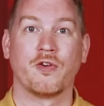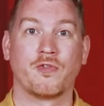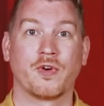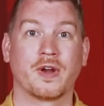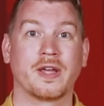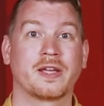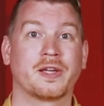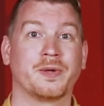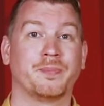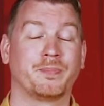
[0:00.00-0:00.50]
For
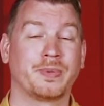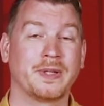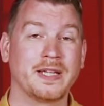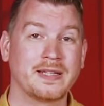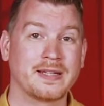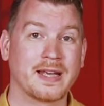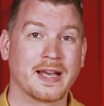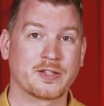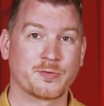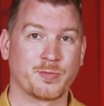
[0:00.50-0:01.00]
a
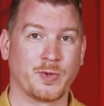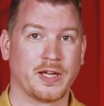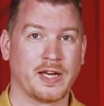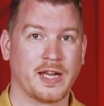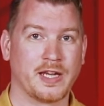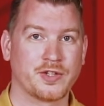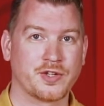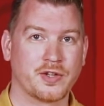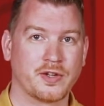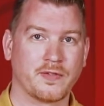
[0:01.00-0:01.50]
complete
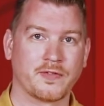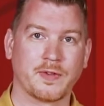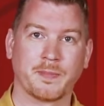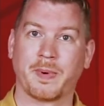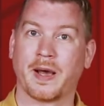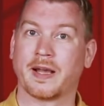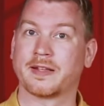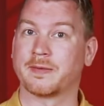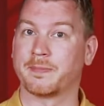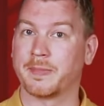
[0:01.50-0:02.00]
explanation of the
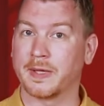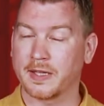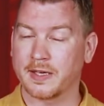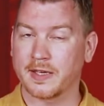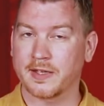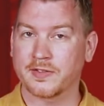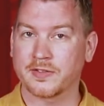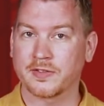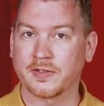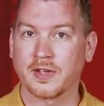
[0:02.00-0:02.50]

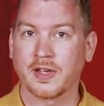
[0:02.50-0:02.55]
possibilities,